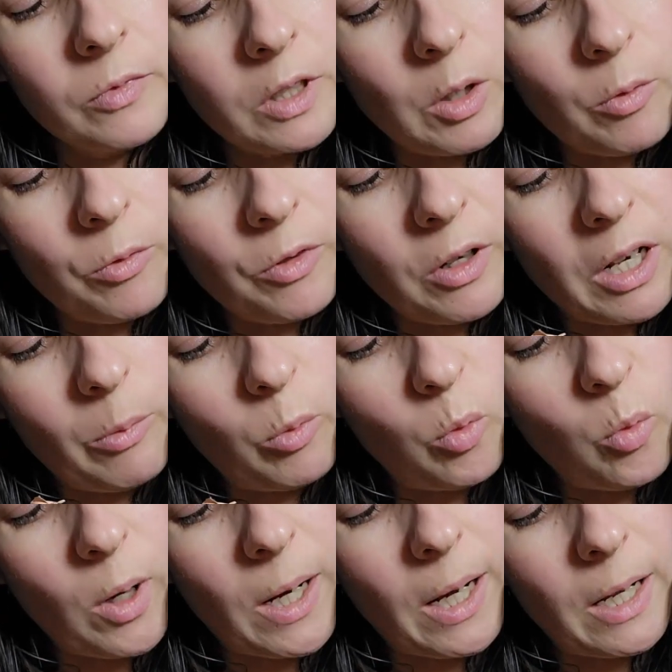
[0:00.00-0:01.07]
That one felt like
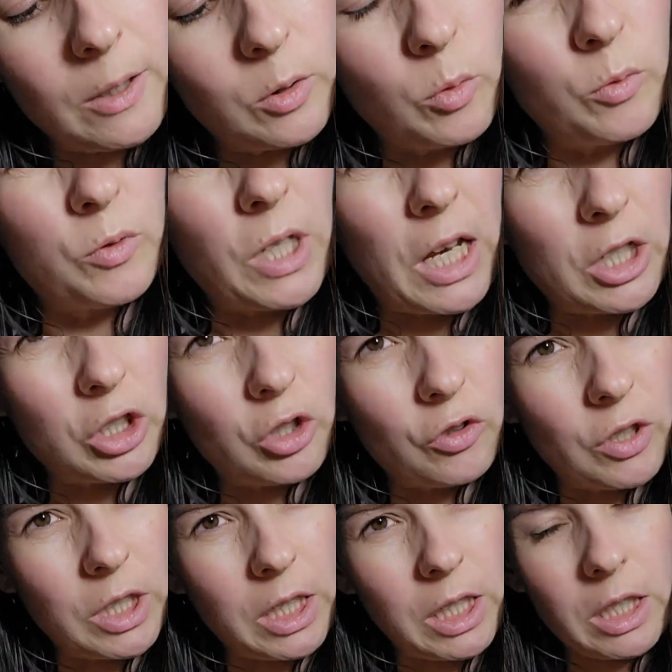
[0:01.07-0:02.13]
more wet and sort of
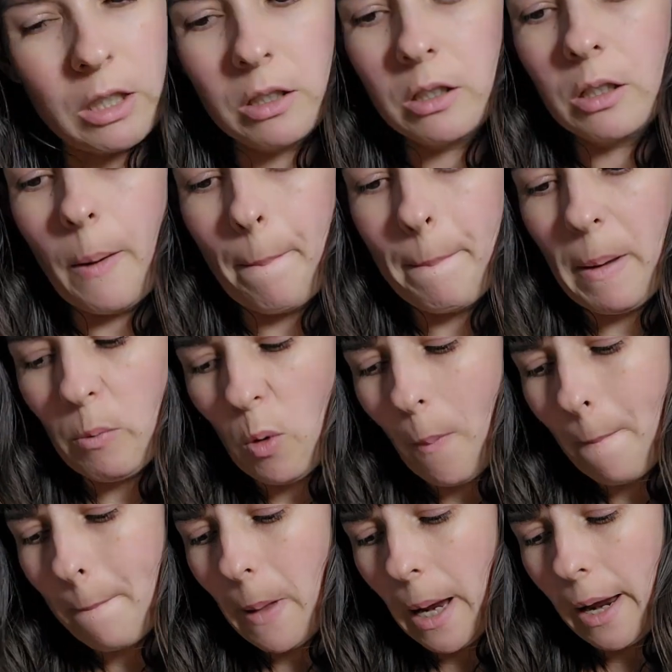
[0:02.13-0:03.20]
textury, a bit
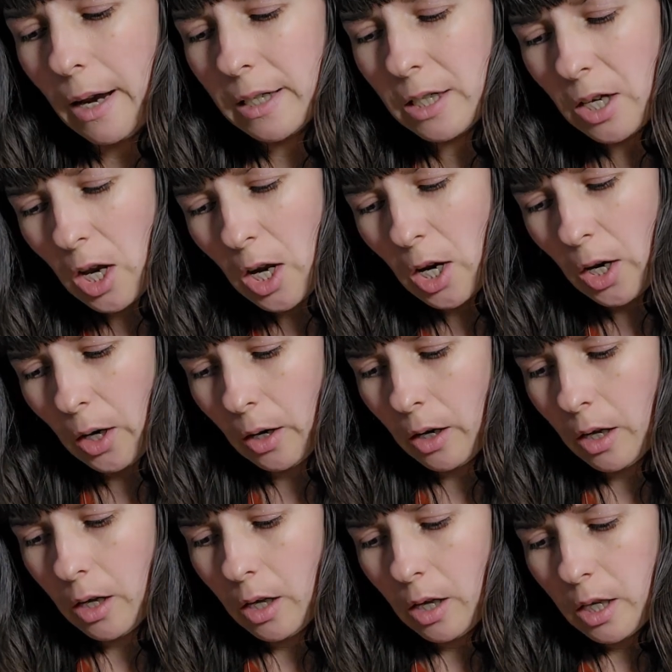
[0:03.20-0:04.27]
more bite. I don't know,
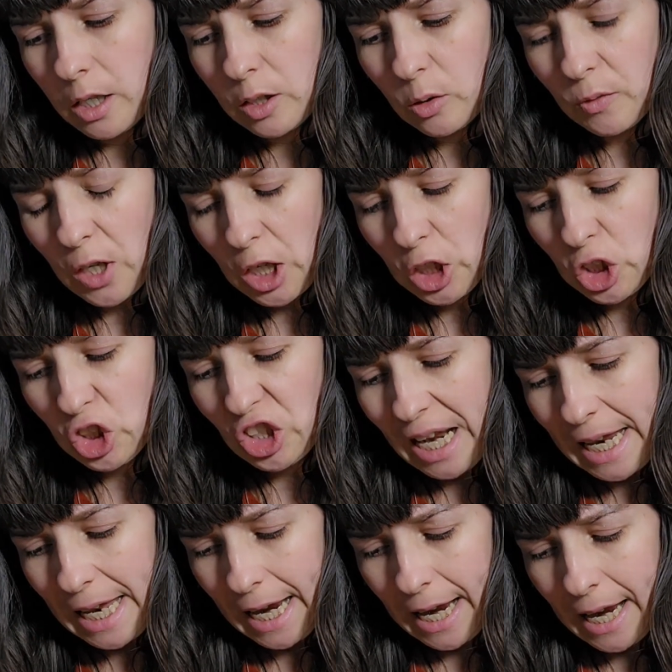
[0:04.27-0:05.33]
sort of like
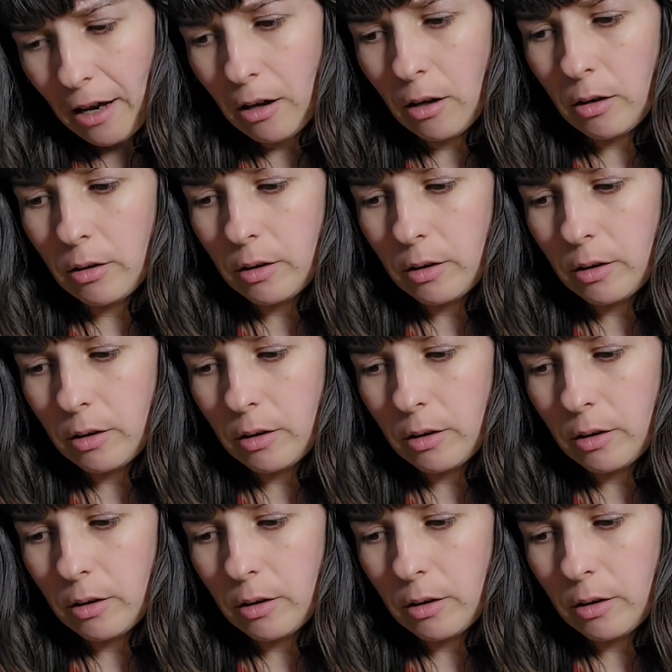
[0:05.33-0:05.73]
jelly.